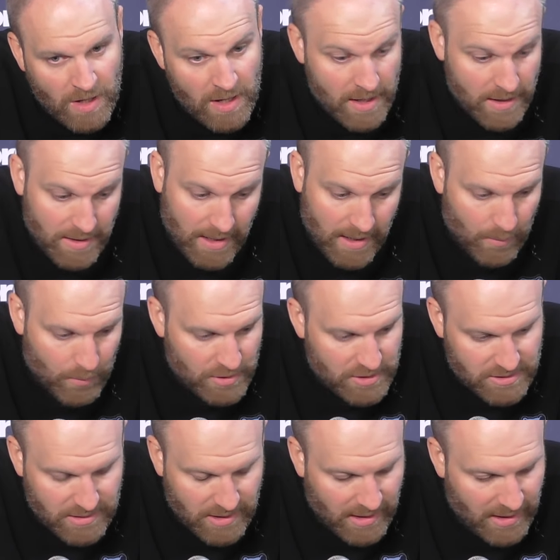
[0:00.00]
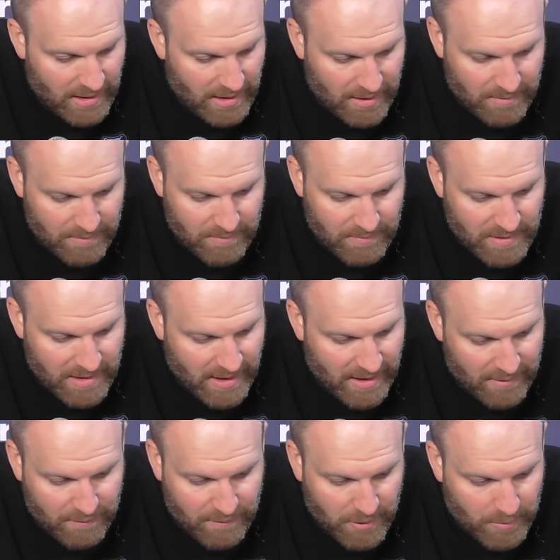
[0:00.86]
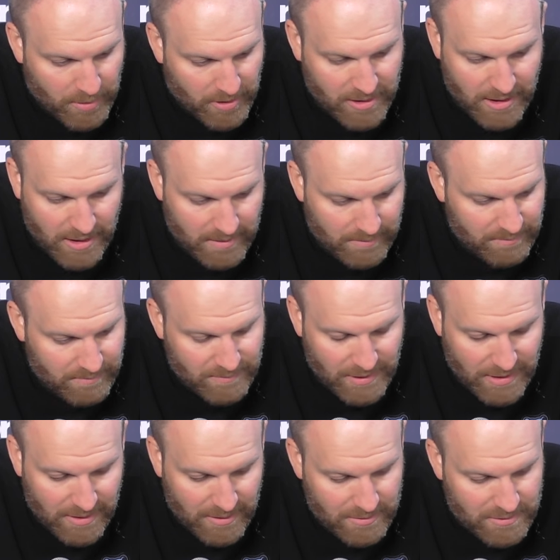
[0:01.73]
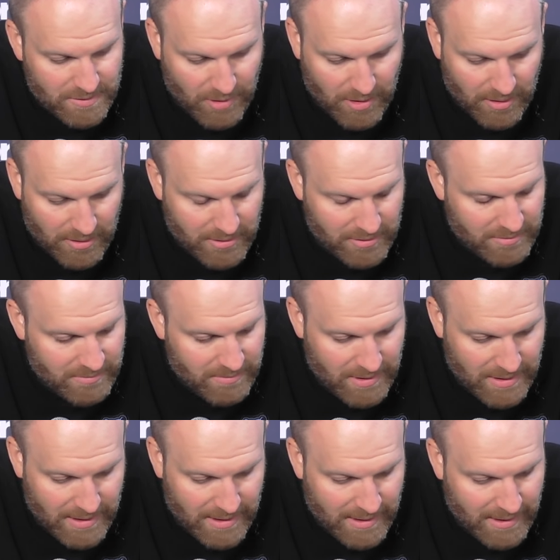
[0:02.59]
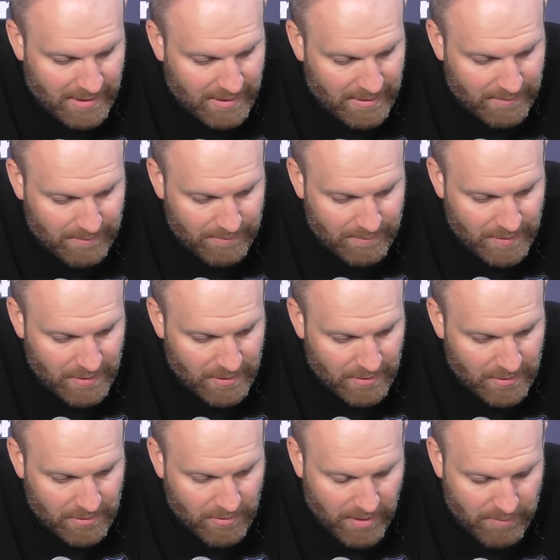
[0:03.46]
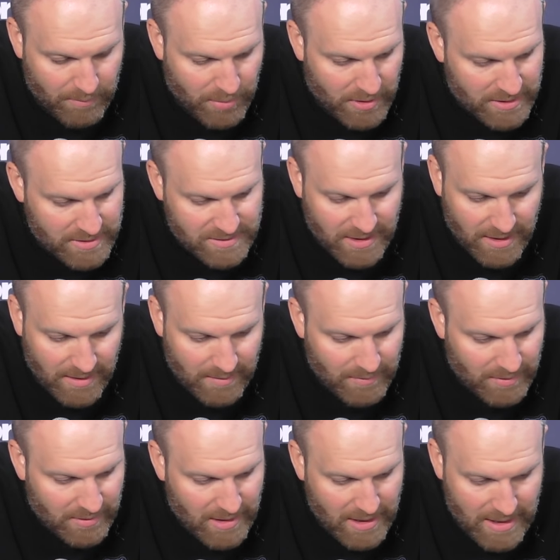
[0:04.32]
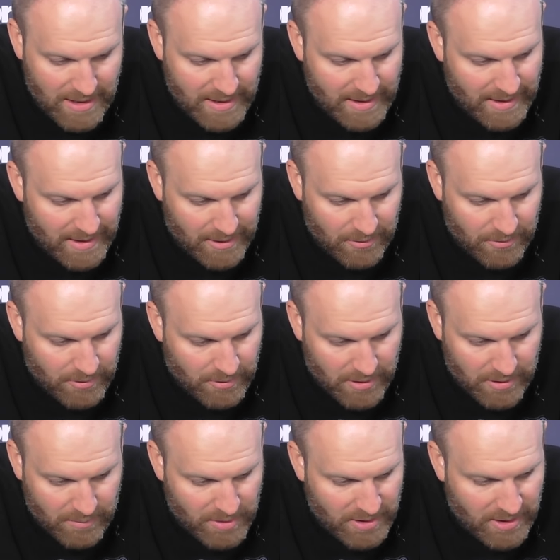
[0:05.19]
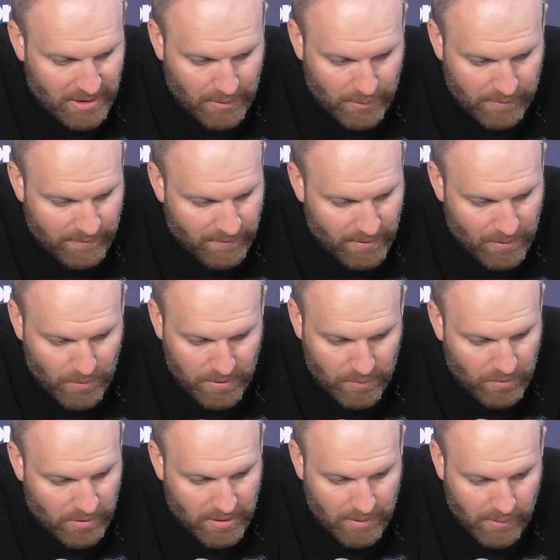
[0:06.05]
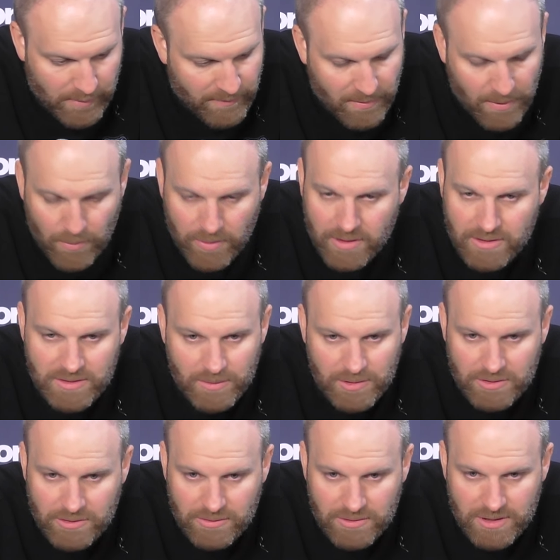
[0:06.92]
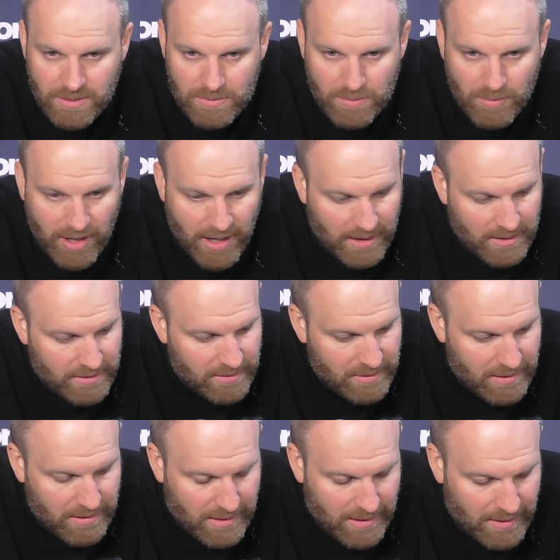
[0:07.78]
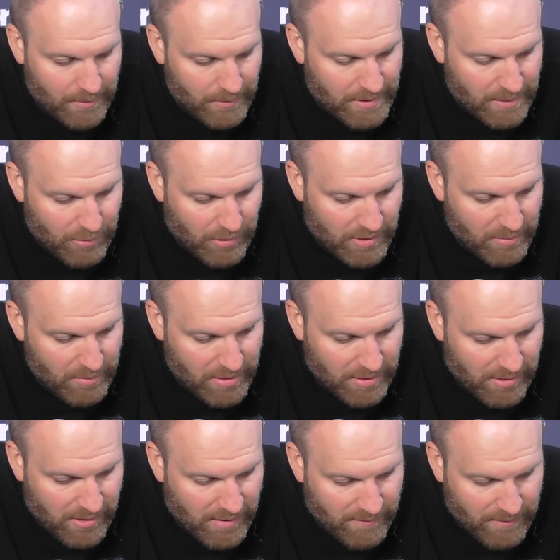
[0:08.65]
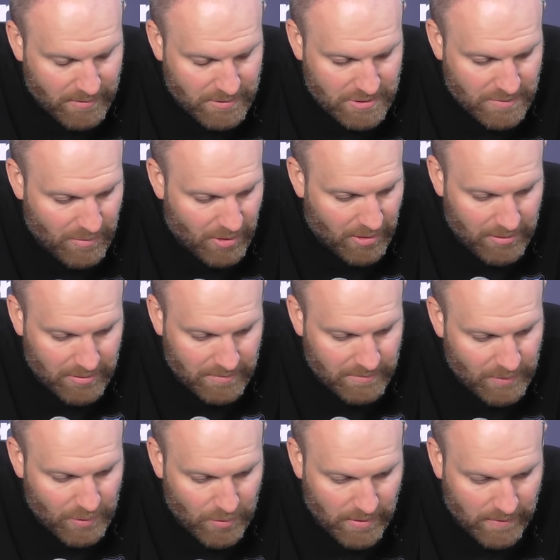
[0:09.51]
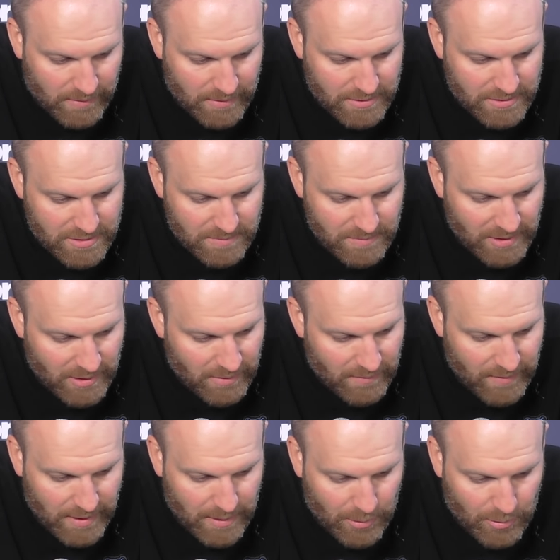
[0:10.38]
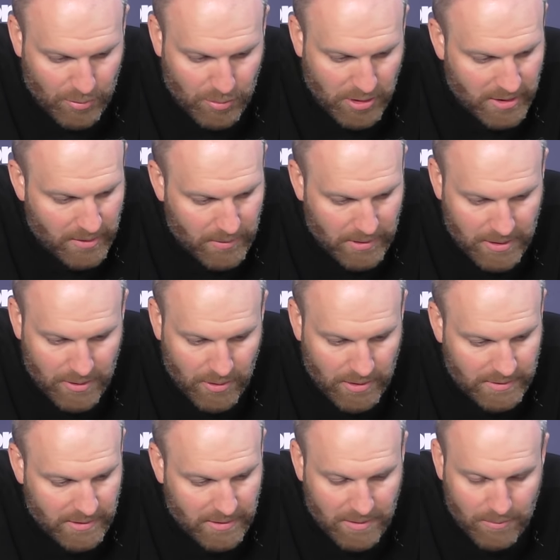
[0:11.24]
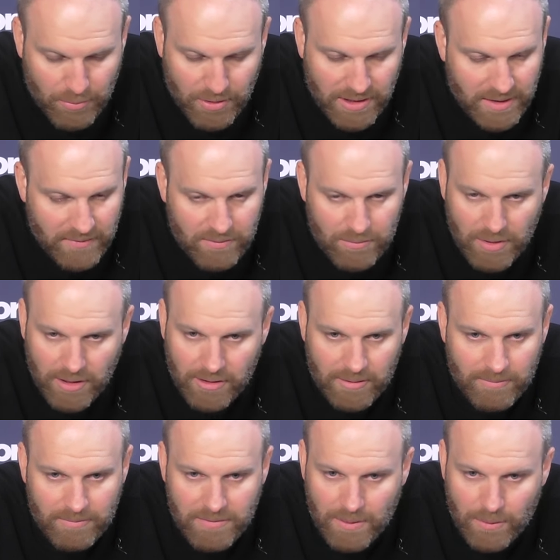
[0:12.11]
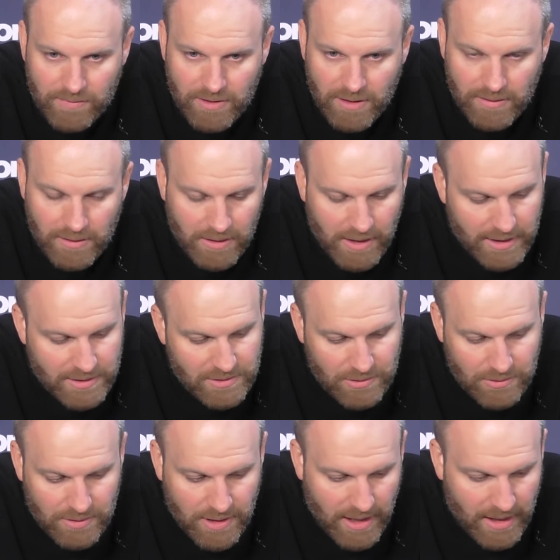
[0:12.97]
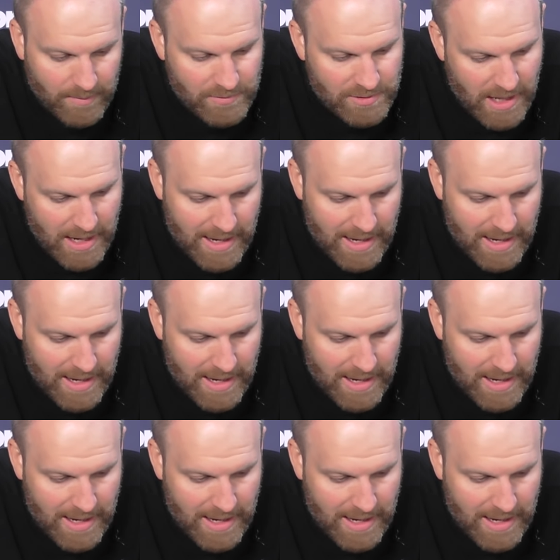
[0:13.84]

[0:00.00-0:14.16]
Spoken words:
Yeah, we just got to fill up our cup, you know, tomorrow. You know, a great Bucks team, and I know they're going to be hungry for a win. We're hungry for a win. It's going to be two teams battling. We got to bring a better effort tomorrow, and whoever's, you know, available to play, we got to go out there and compete even better than we've done the last two games.